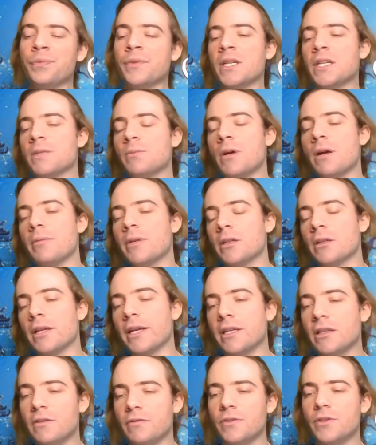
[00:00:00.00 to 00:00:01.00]
It's probably the
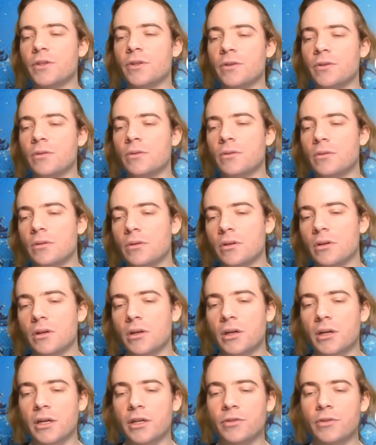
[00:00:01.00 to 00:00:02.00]
length of two
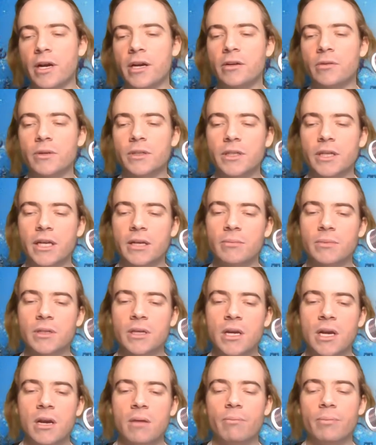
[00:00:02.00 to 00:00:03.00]
uh, Dragon Quest games.
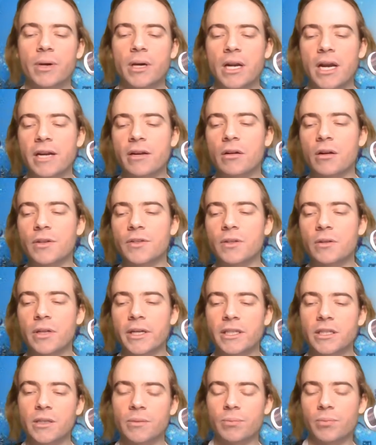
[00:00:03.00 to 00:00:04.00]
But I'd also
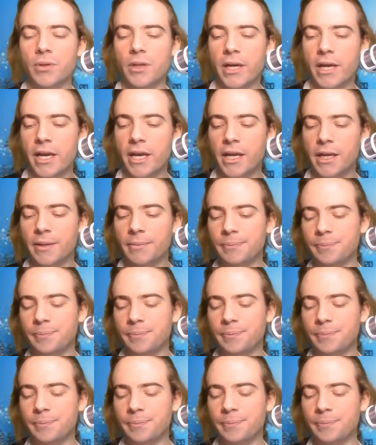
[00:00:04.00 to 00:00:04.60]
like to play.